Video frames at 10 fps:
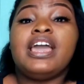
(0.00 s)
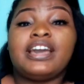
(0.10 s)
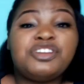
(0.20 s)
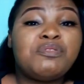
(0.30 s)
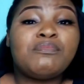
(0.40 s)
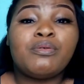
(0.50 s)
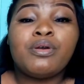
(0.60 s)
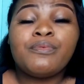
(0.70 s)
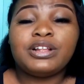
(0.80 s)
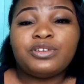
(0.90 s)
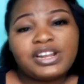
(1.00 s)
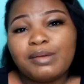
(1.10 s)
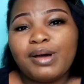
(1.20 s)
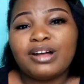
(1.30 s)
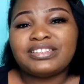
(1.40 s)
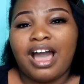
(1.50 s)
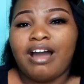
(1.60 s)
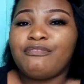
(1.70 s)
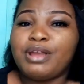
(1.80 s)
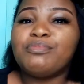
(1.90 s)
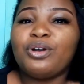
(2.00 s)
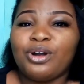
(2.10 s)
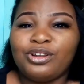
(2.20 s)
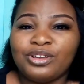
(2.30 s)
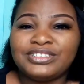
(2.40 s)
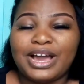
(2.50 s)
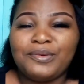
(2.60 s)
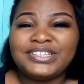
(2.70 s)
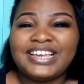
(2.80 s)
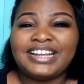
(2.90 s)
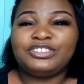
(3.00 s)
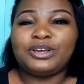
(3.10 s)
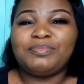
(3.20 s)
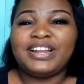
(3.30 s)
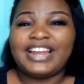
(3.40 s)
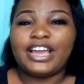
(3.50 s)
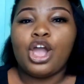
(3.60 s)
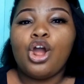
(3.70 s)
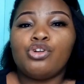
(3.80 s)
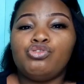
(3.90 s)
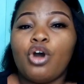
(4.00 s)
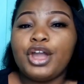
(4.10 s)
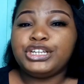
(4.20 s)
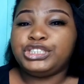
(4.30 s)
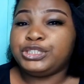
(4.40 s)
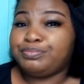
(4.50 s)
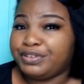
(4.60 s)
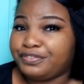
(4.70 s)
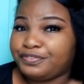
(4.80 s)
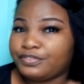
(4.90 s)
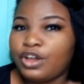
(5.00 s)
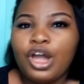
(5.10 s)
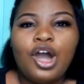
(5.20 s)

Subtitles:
Can you remember when we were talking about our rainbow colors and we said something like Roy G. Biff?